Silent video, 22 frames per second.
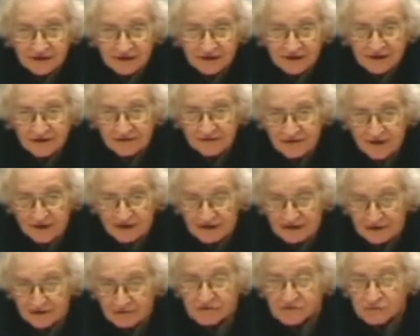Well, in
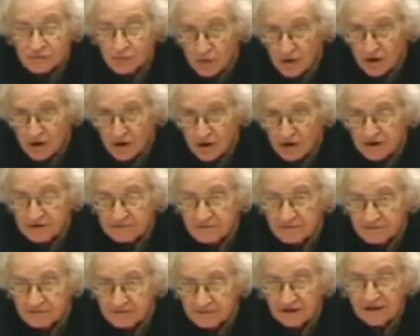fact, there was
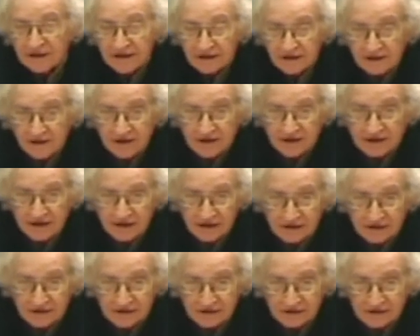one glaring
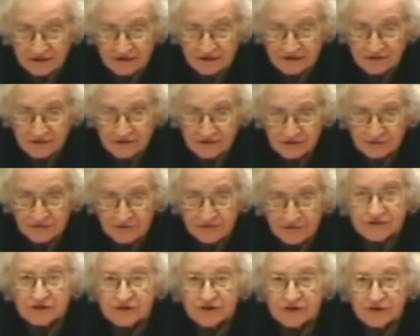error in the book
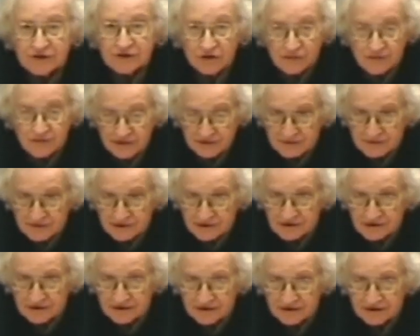which nobody
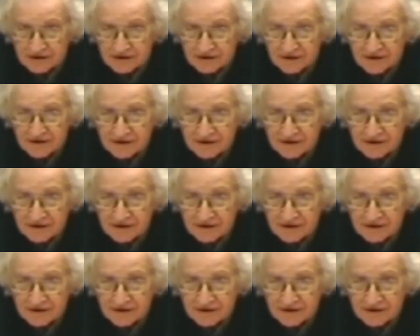mentioned.